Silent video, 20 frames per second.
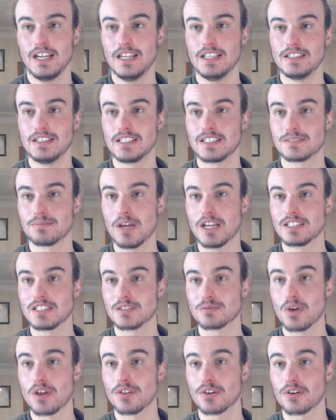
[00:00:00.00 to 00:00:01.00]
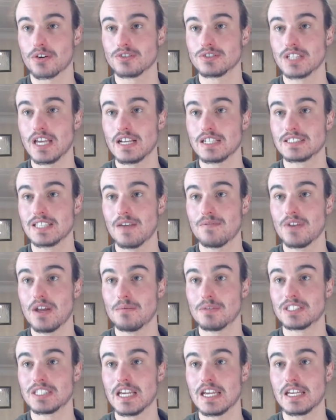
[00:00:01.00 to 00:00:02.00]
in this match as well. The Crusaders have
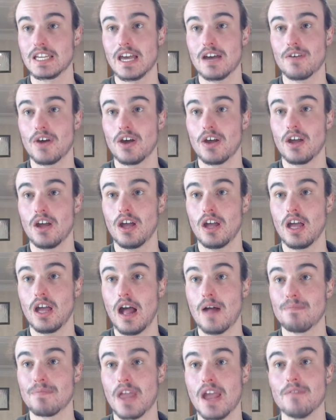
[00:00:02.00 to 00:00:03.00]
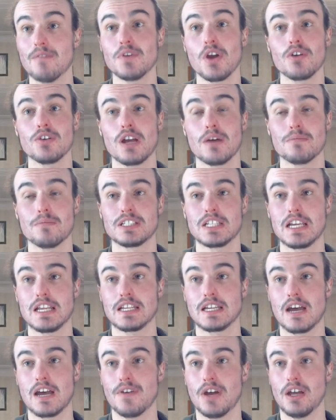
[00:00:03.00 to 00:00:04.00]
number 10 cover, have no number
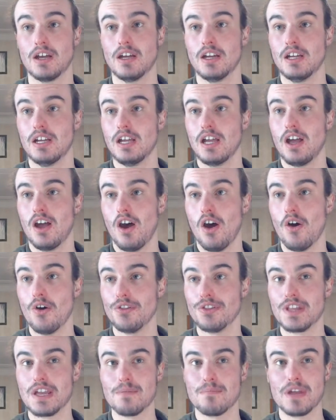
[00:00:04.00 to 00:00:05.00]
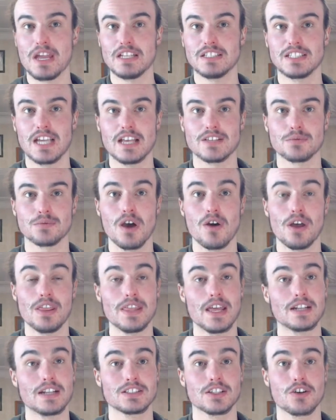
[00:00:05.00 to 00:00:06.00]
10 cover on their bench as well,
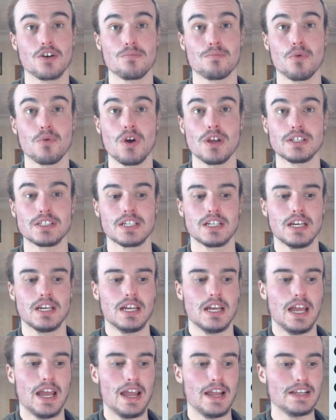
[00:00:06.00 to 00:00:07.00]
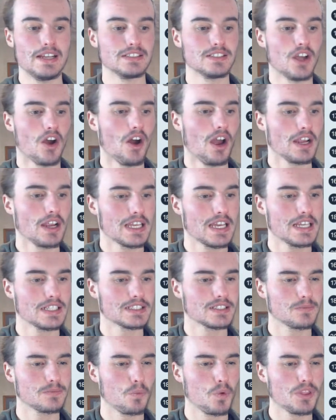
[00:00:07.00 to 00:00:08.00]
and that is a good point. And I
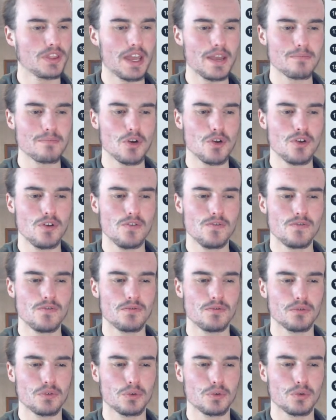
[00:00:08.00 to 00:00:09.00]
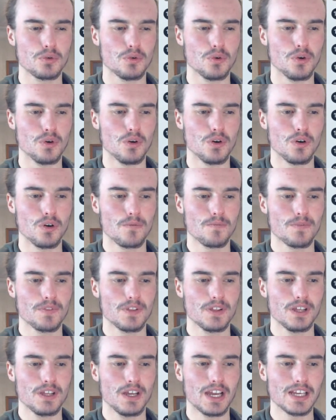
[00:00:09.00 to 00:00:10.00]
guess would they move, or
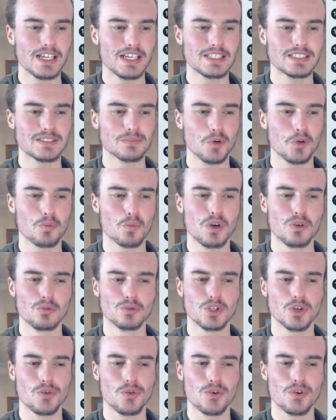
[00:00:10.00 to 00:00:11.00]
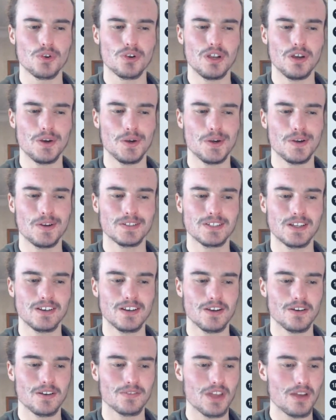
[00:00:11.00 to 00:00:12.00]
I guess would Will Jordan? No, I don't
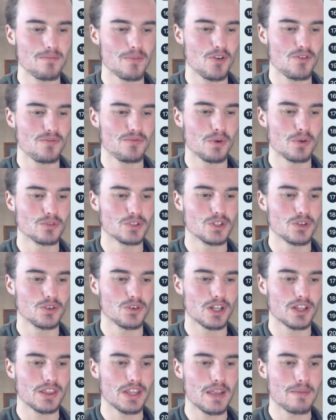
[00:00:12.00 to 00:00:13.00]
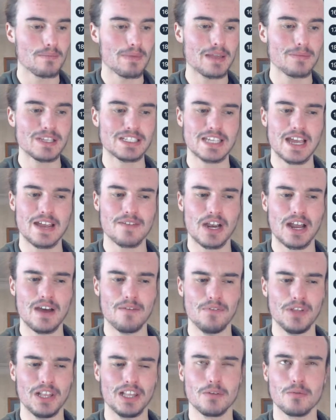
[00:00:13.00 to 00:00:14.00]
know if they move Will Jordan there. Maybe David
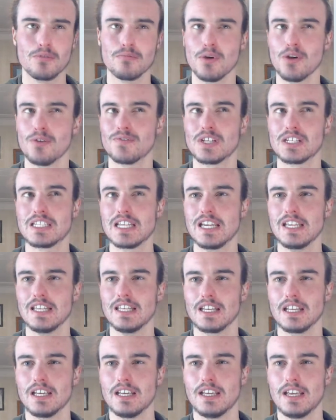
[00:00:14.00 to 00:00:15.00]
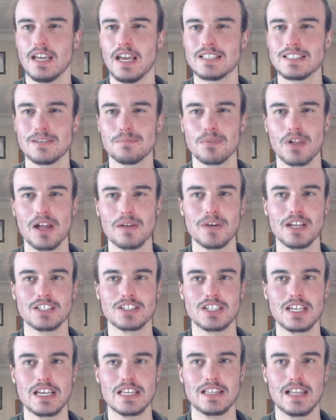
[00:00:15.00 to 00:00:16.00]
Havili would move to 10 Has he played
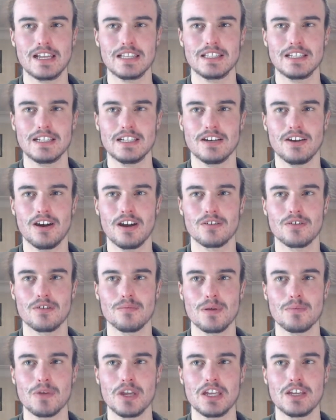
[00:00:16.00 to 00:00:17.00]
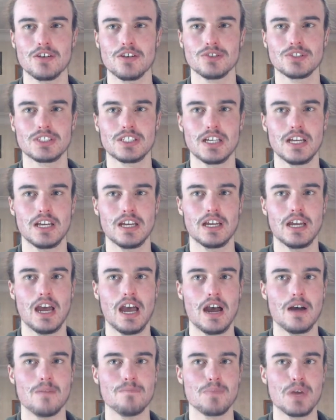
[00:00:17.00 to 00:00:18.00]
much 10 lately? I remember he used
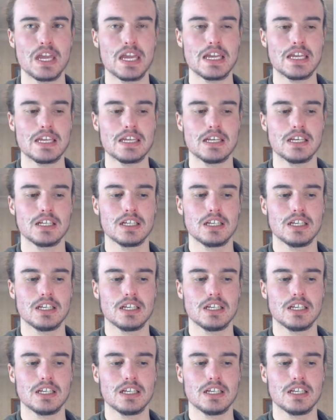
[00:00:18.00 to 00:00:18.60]
to be